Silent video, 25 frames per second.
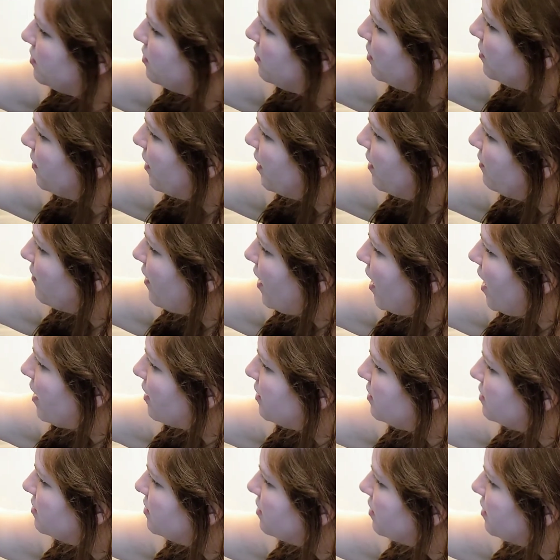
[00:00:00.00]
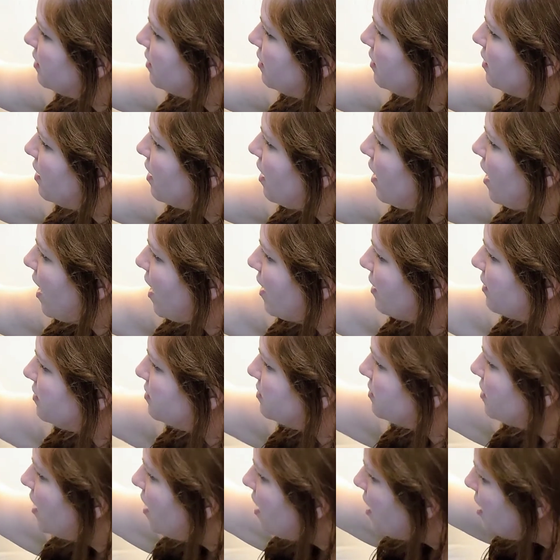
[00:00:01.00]
So then we have x,
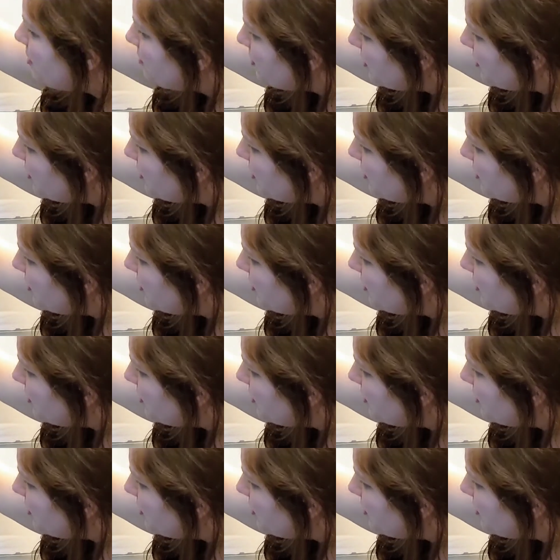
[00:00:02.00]
x.